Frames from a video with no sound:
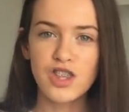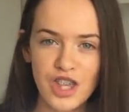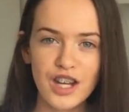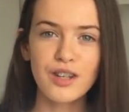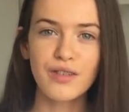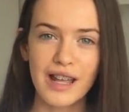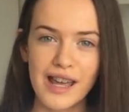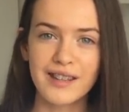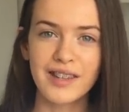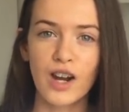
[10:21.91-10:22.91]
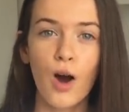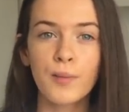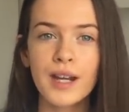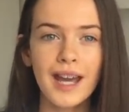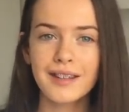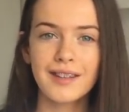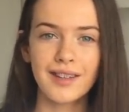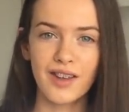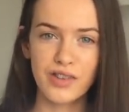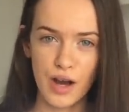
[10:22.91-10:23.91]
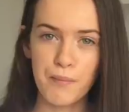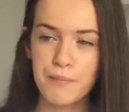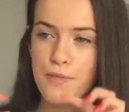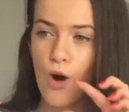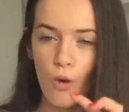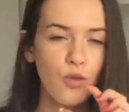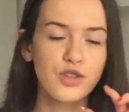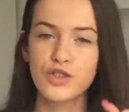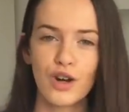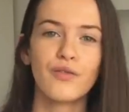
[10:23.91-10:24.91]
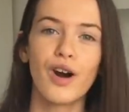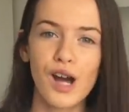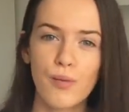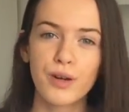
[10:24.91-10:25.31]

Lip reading: Genuinely insane. I'm going to insert some on the screen right now